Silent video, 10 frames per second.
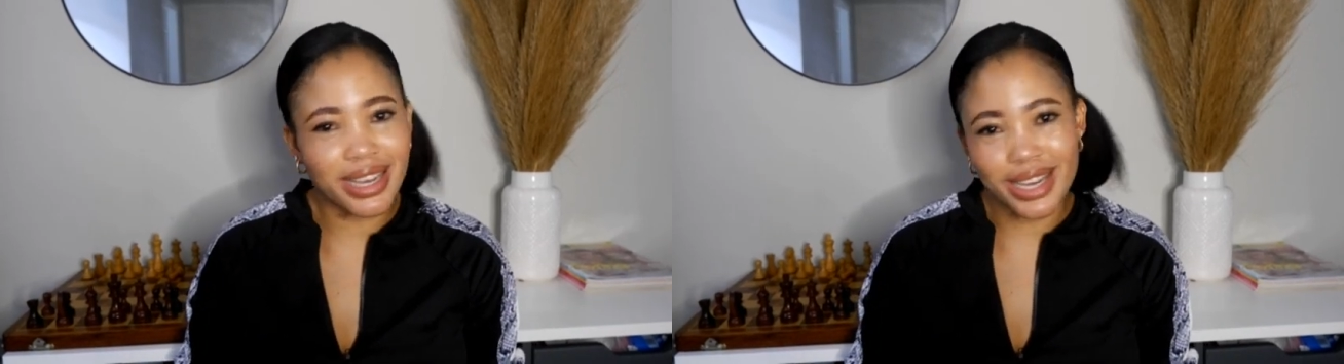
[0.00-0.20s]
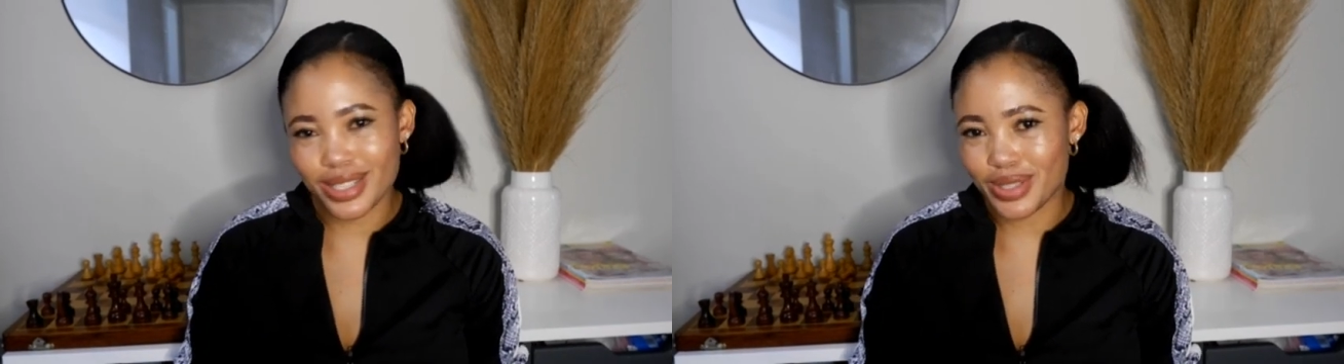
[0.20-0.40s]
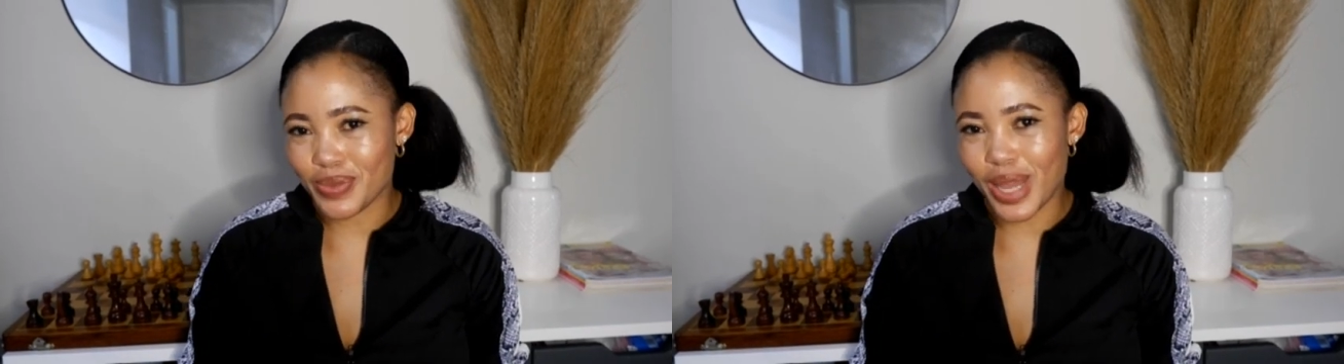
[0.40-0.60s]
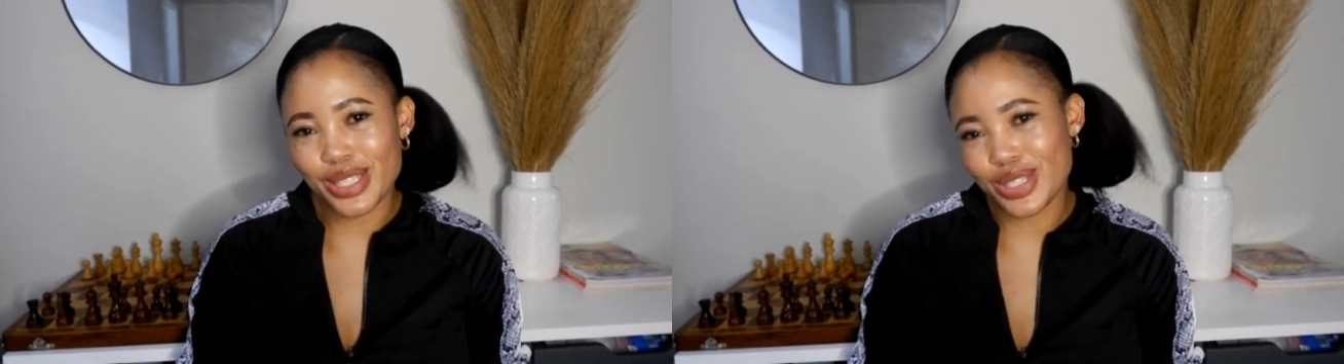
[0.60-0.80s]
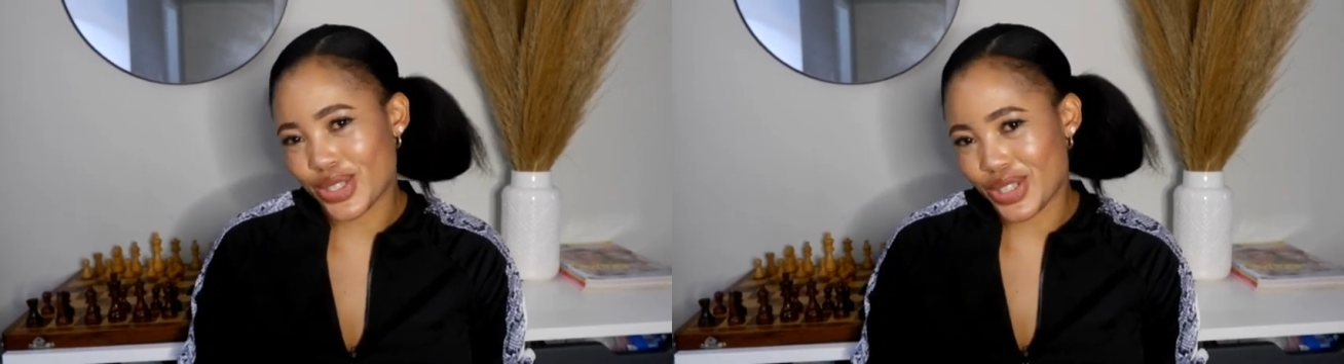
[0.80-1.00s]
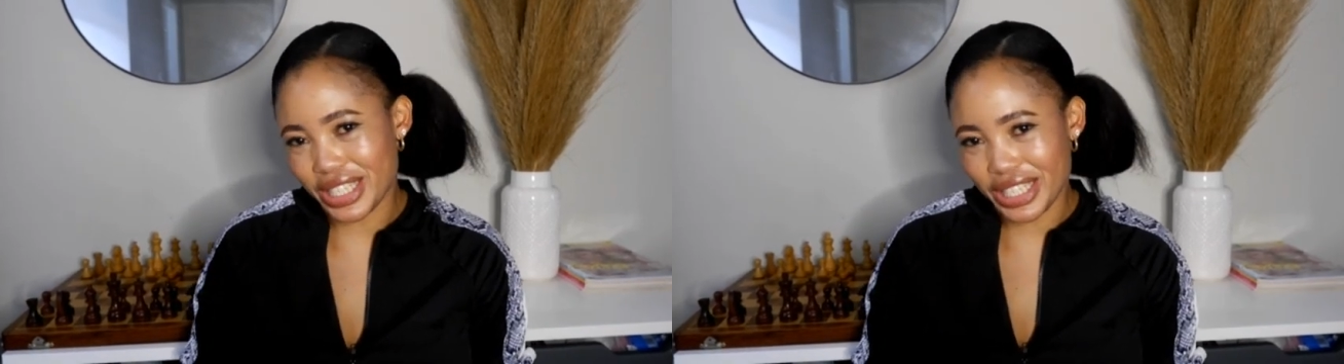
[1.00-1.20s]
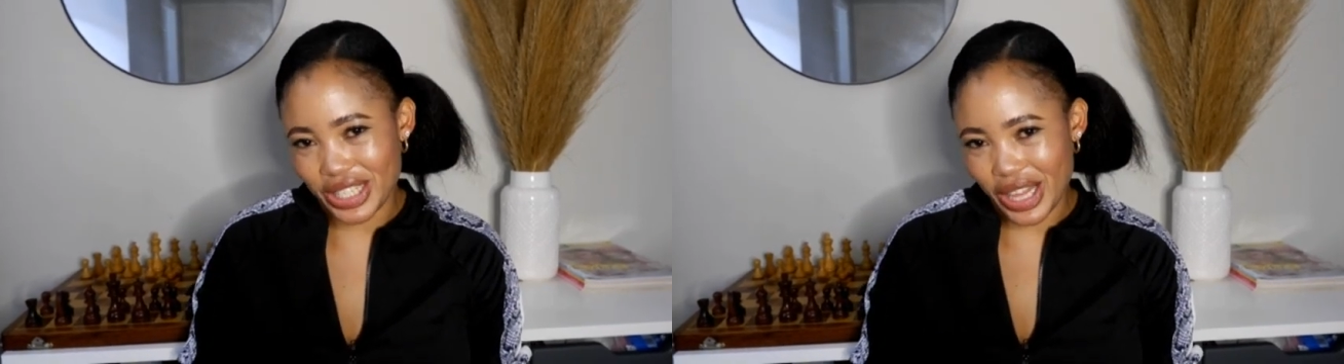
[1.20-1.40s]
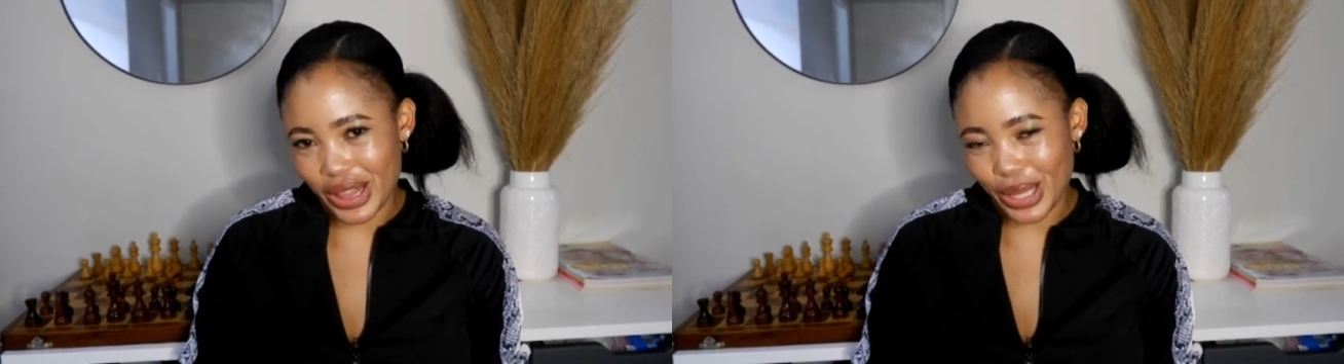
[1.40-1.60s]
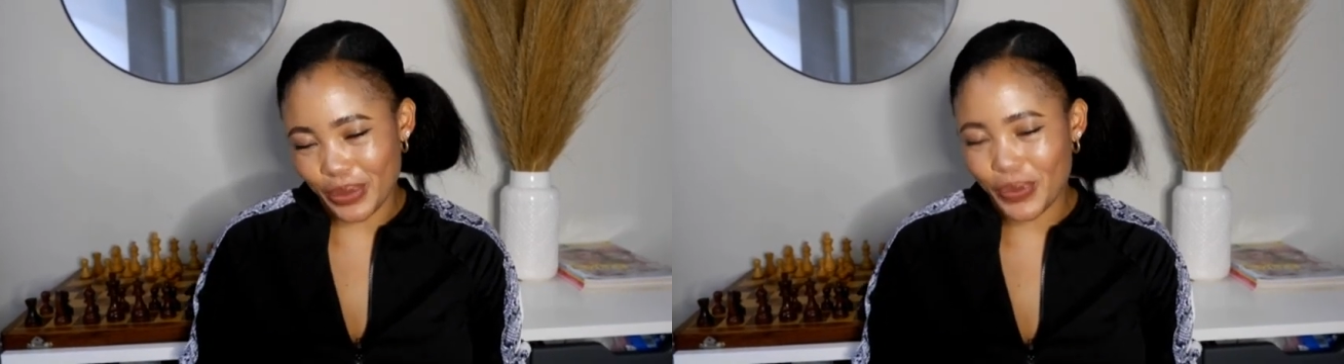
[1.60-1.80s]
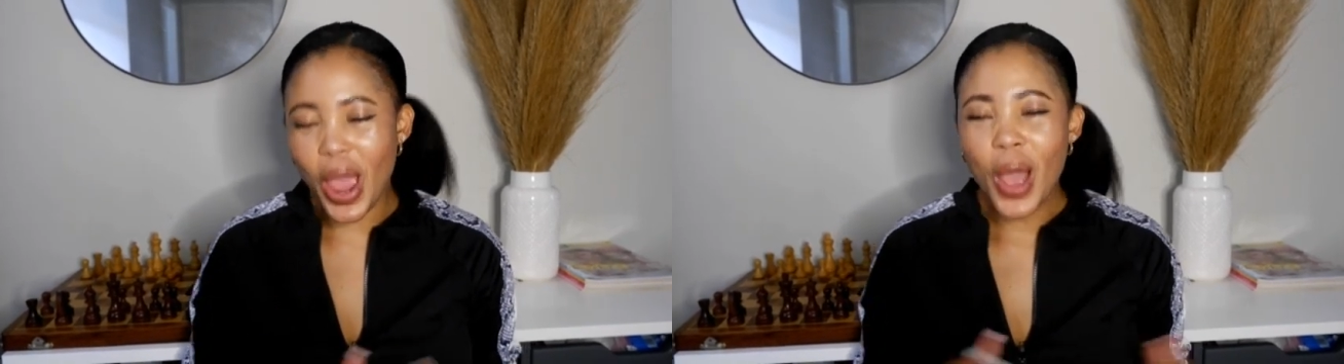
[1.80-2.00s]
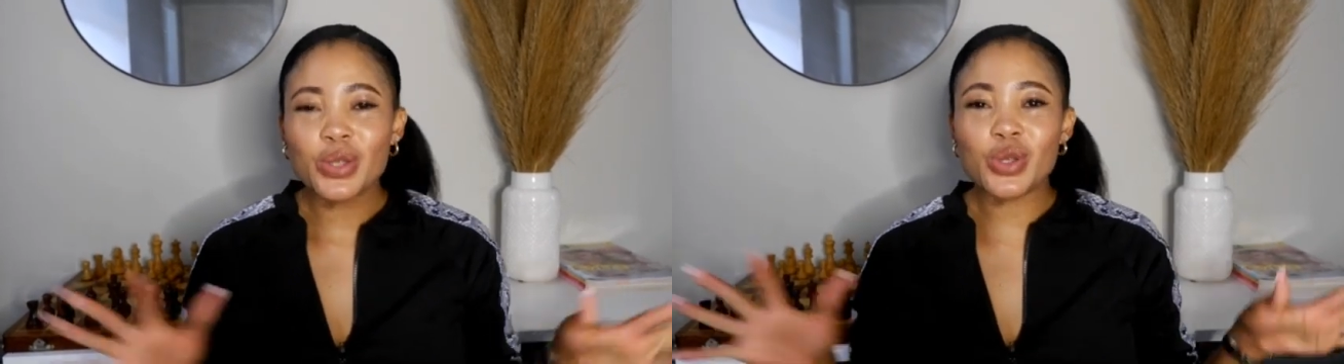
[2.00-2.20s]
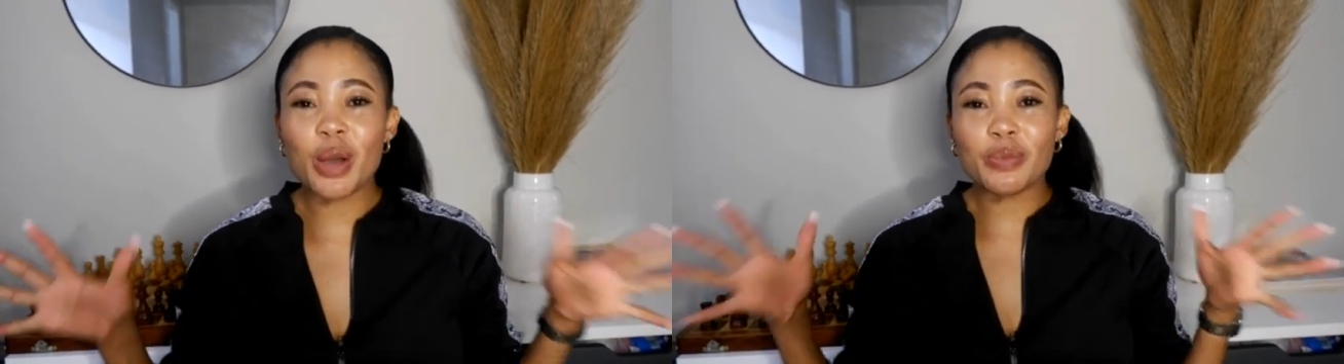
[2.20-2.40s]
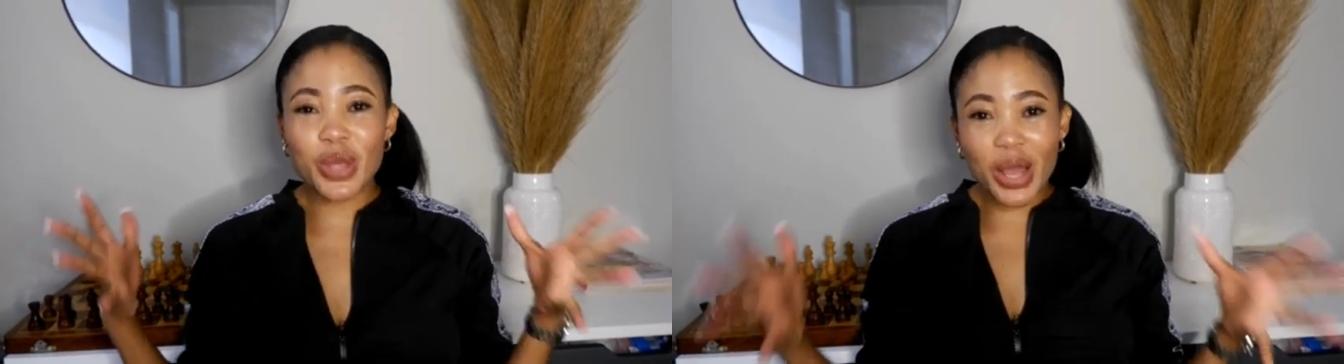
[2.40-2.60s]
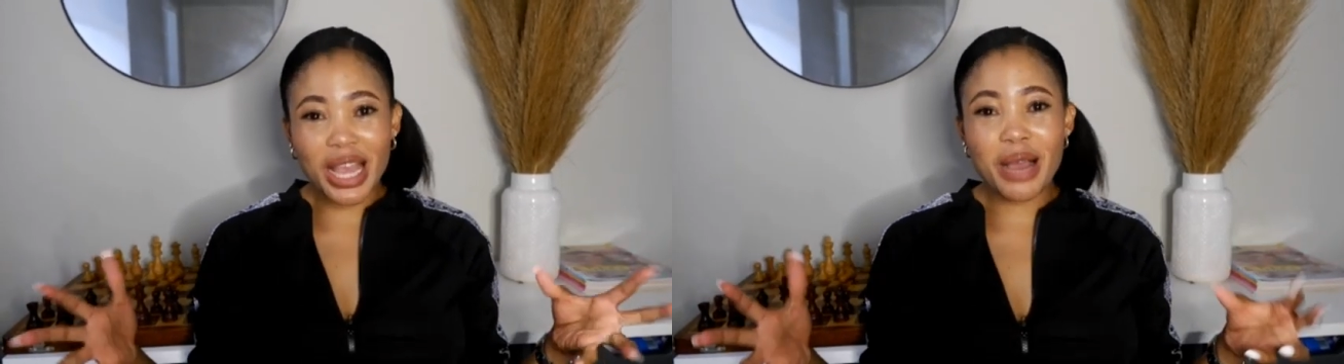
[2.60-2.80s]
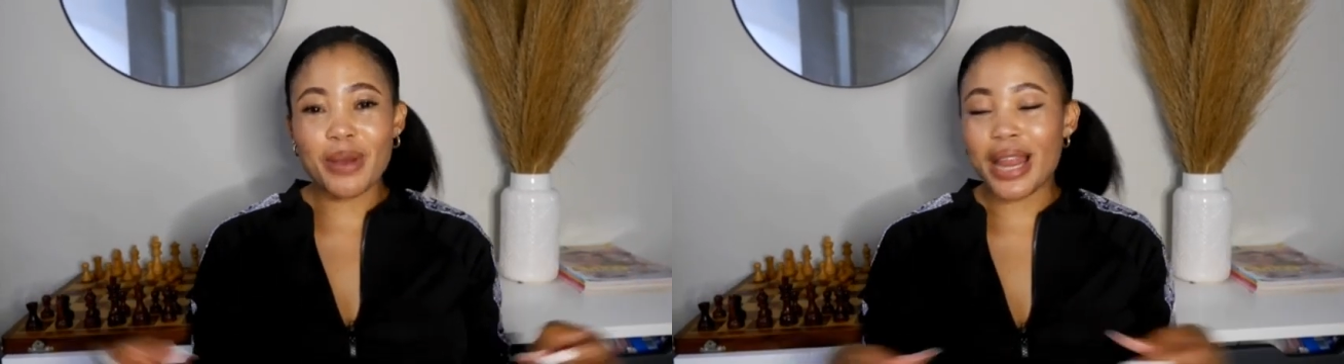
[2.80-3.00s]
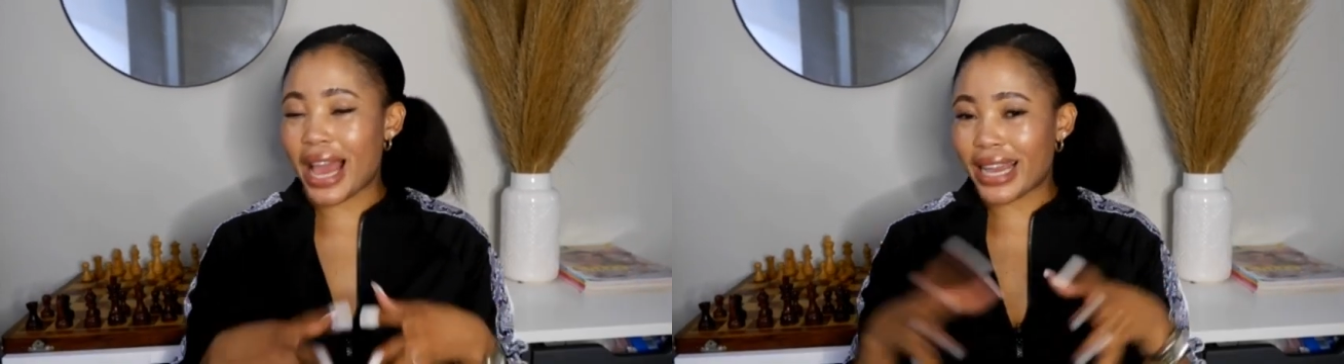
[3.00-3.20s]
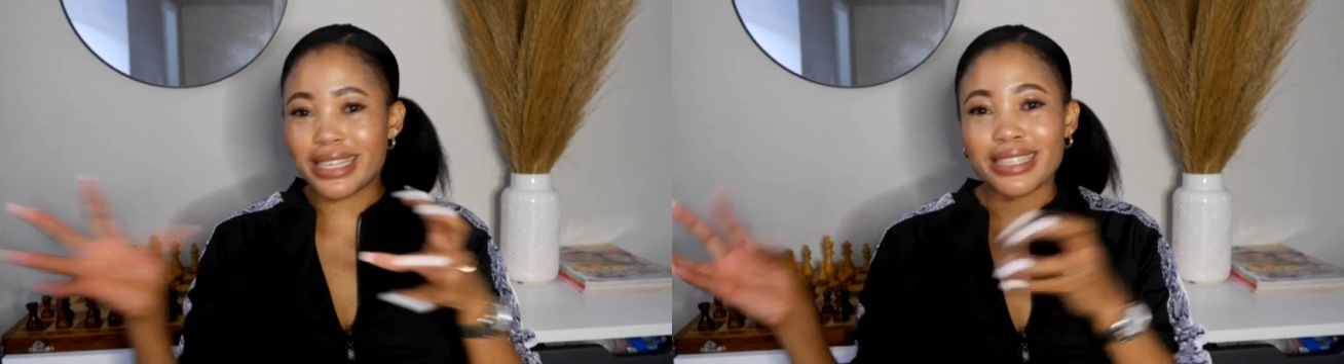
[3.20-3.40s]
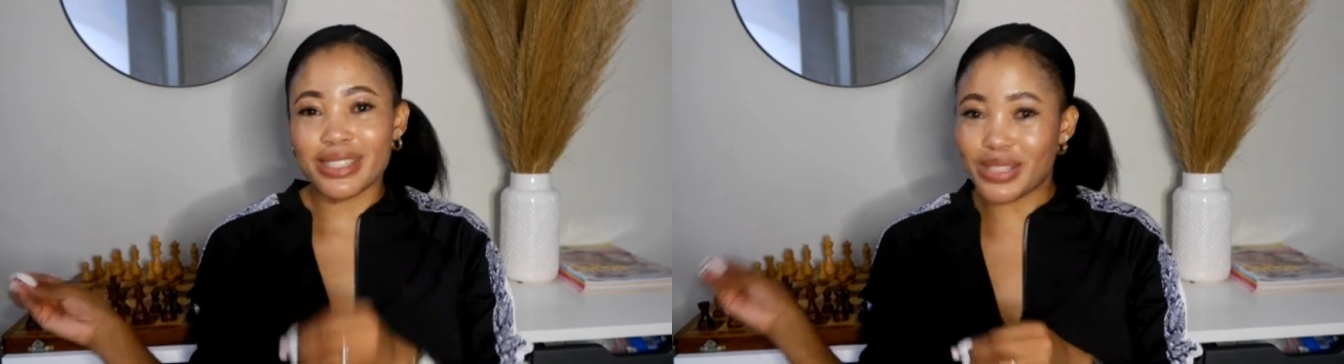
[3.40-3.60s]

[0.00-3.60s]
guys, 800 rand is nothing. So I'm talking about like,